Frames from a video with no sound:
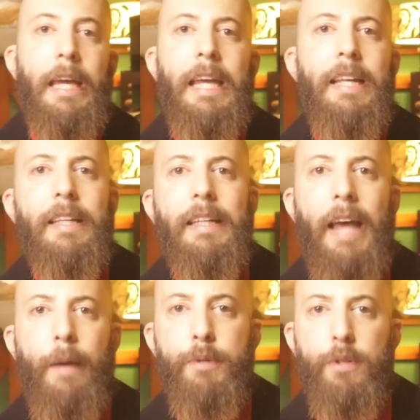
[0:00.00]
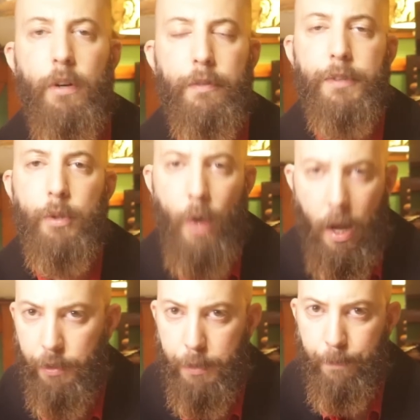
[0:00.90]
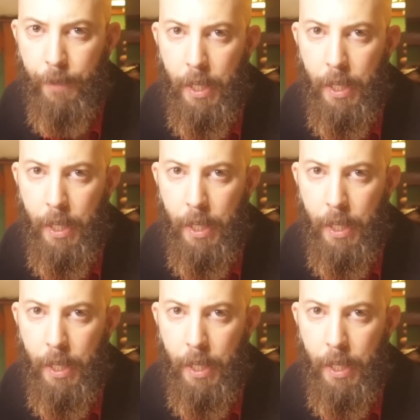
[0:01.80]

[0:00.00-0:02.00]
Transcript: in the depths of the ground,